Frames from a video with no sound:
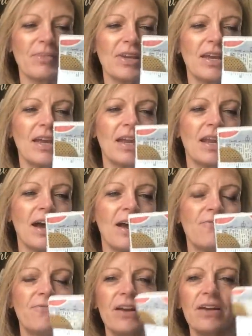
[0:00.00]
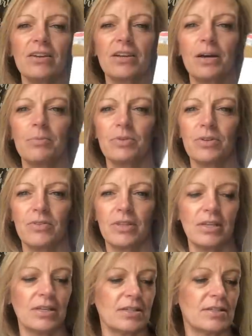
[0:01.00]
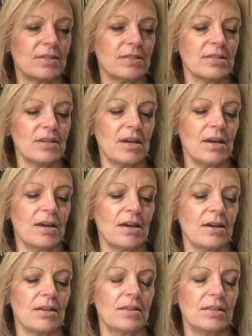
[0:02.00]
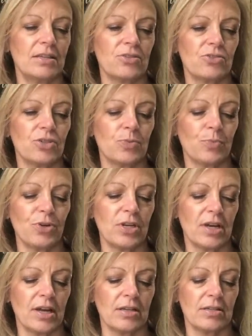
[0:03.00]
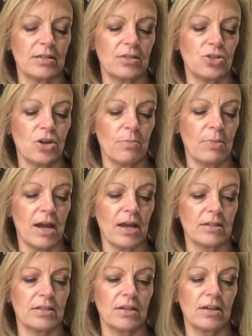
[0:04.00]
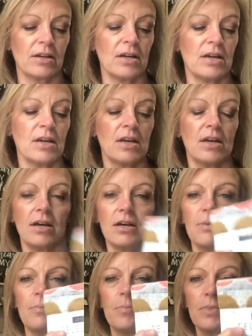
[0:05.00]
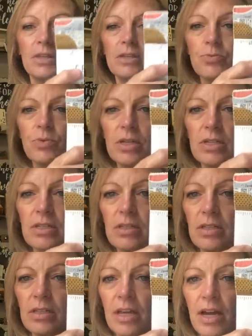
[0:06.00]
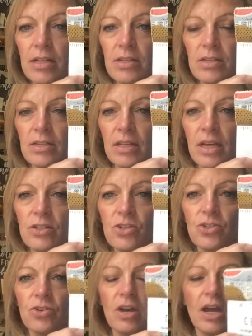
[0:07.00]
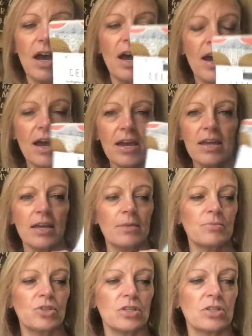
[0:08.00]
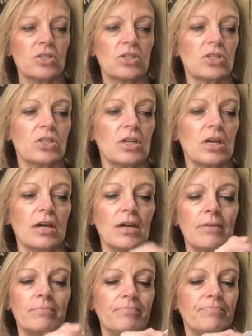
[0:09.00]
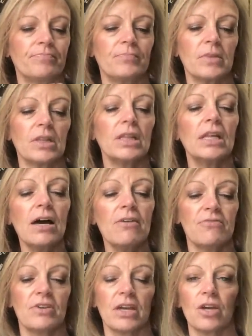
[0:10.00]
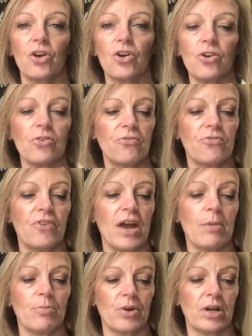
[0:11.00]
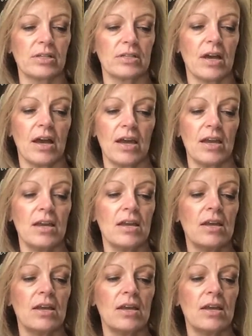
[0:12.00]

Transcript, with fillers: and I found a couple of these. Uh, these are just pre-cuts, uh, charm packs here. Um, this one is in the line Celestial. I am just um, loving her fabrics. I